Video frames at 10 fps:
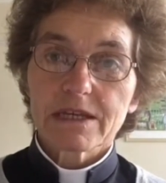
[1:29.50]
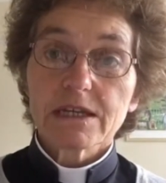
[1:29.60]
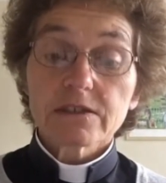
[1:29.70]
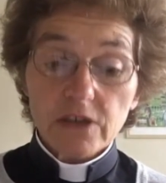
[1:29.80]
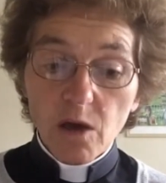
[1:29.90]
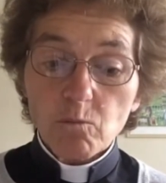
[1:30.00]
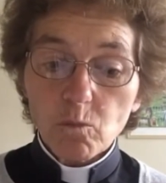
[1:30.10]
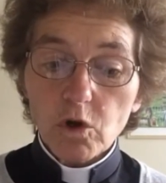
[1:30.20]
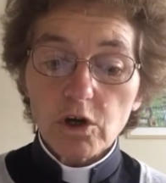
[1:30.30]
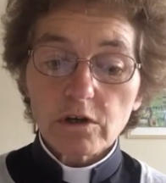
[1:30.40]
Some
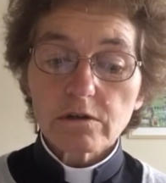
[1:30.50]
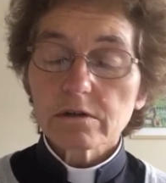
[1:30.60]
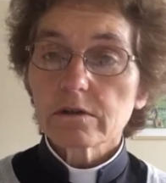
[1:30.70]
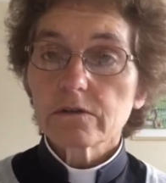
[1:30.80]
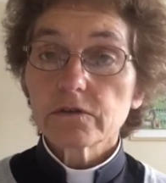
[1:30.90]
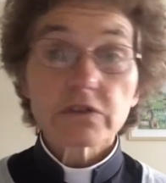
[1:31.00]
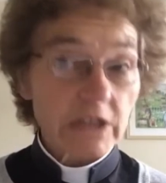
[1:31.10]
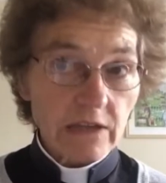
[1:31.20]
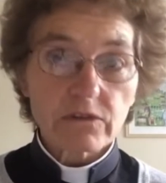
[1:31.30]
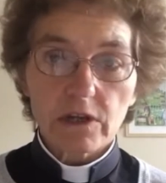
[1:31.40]
were
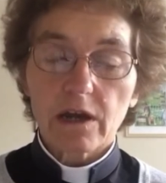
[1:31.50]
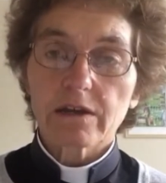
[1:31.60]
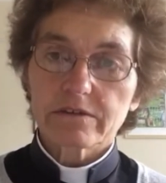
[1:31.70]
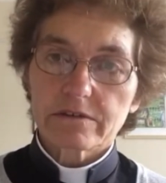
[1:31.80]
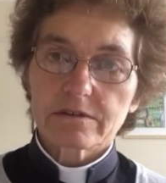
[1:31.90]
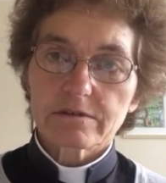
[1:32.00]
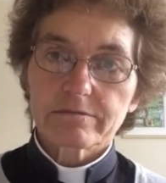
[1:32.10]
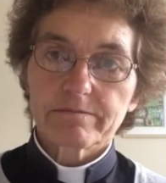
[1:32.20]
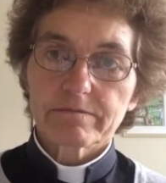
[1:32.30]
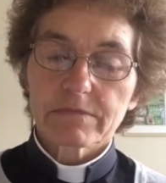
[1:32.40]
scandalised.
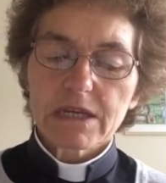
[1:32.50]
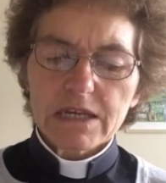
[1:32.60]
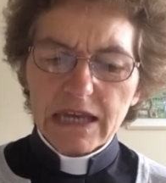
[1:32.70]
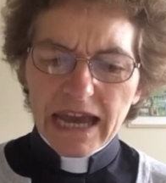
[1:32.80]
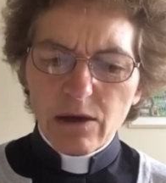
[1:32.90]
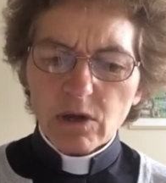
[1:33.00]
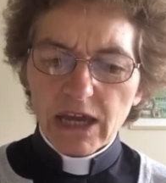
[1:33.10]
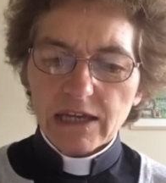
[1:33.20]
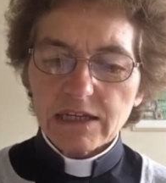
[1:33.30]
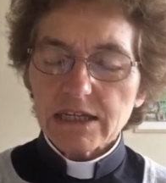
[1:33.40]
How
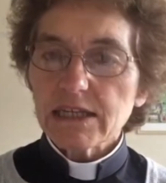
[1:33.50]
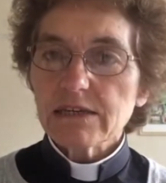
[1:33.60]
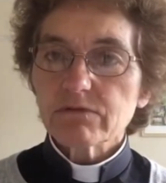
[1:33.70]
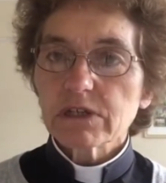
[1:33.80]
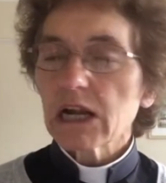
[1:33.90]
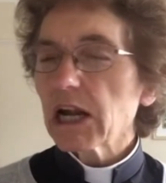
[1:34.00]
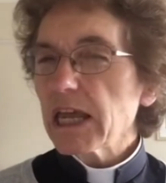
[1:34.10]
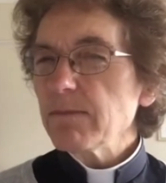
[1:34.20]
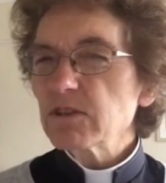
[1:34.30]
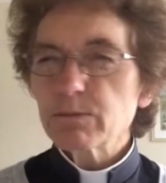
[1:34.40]
can he even
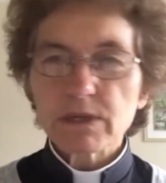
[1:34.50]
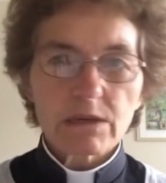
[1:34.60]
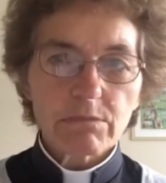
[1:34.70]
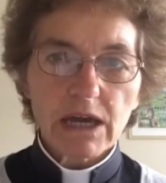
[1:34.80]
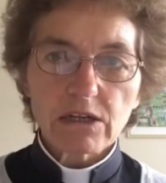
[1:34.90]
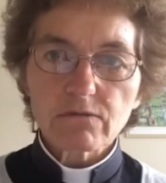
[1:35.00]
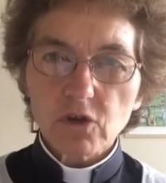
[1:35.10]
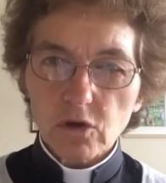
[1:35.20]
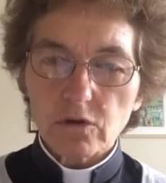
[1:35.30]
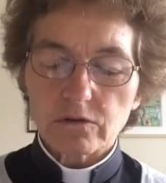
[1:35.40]
claim to be a man of
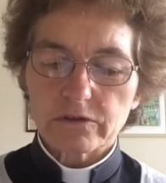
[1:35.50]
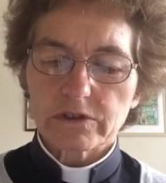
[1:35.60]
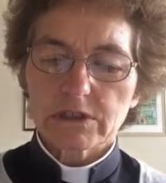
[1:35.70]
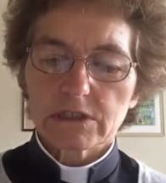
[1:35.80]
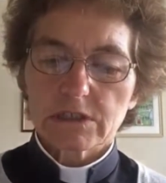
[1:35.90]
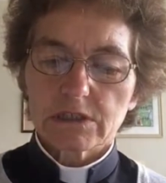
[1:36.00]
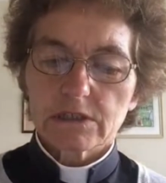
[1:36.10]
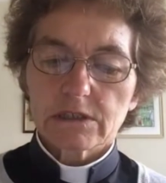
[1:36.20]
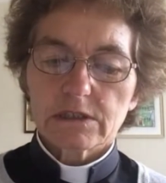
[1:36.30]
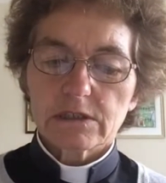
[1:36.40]
God
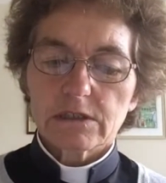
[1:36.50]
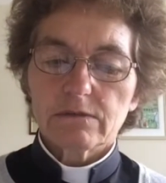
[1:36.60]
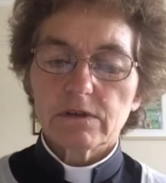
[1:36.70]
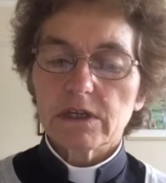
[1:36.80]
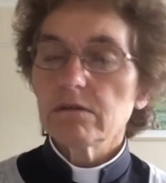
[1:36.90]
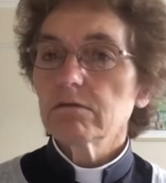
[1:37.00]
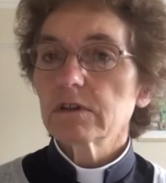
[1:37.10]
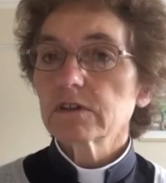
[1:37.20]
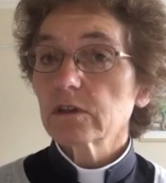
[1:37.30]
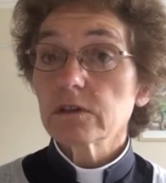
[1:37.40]
if he
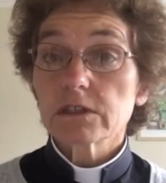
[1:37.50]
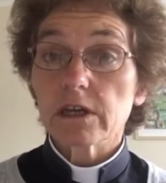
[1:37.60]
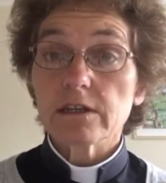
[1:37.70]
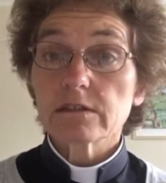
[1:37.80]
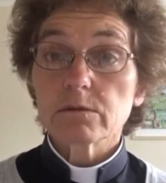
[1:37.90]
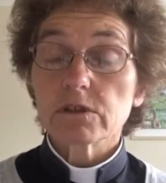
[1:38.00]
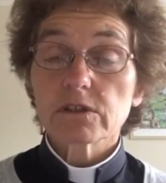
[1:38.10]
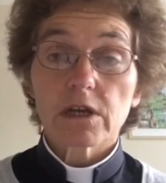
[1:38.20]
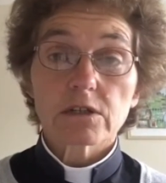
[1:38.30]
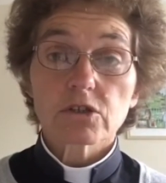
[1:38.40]
associates with
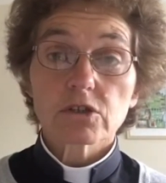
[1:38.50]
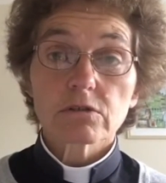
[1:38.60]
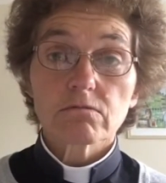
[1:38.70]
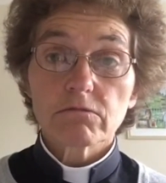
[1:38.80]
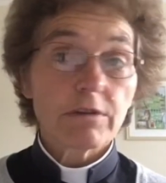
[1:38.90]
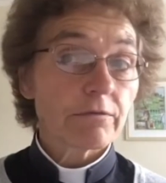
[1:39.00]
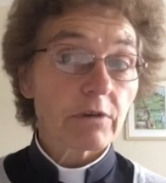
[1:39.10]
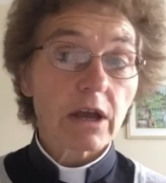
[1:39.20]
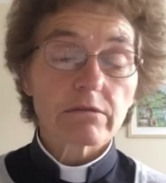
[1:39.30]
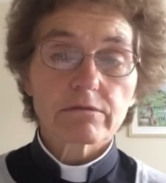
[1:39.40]
such
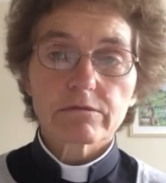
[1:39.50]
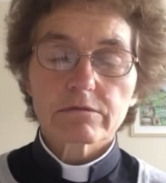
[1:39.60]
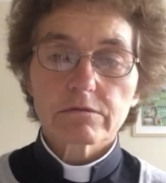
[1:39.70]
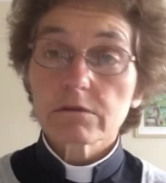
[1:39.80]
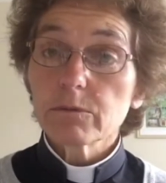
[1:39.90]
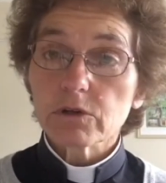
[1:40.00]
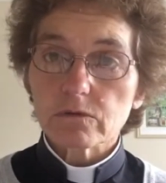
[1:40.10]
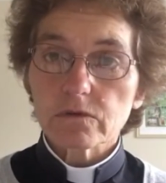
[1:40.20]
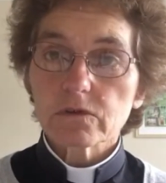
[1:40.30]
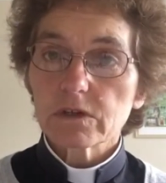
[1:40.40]
riffraff,
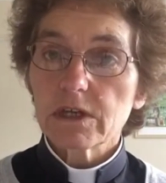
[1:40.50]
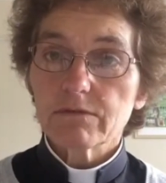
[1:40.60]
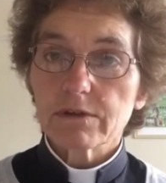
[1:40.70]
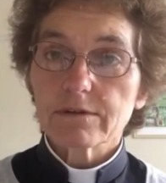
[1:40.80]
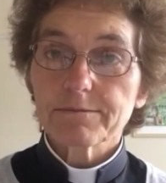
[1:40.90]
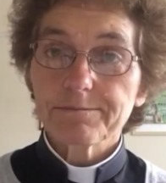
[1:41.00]
criminals even?